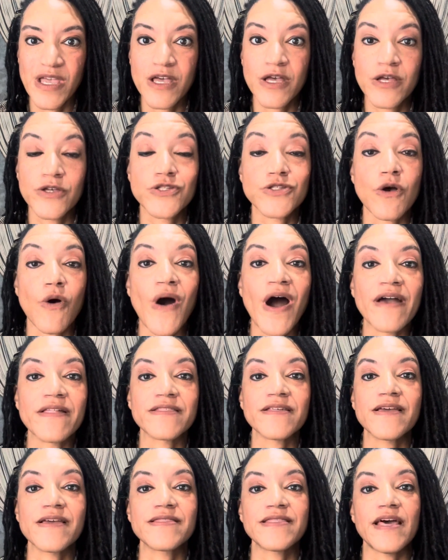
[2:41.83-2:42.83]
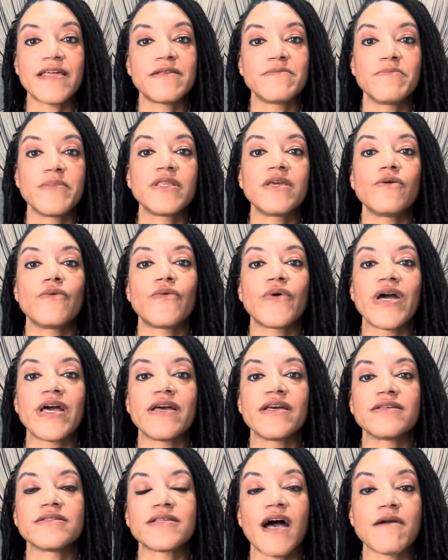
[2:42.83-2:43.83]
So I think that in many ways,